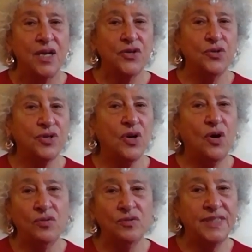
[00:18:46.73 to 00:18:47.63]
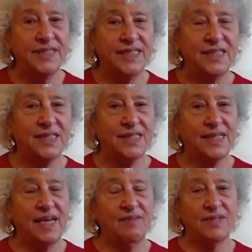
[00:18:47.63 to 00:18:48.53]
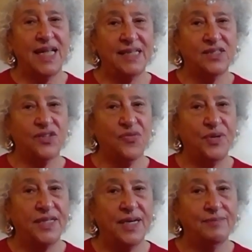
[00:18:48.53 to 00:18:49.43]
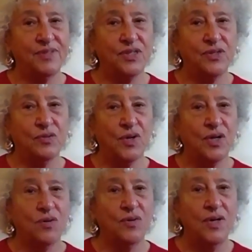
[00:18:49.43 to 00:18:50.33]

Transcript: You could only teach the same class 3 times in a row,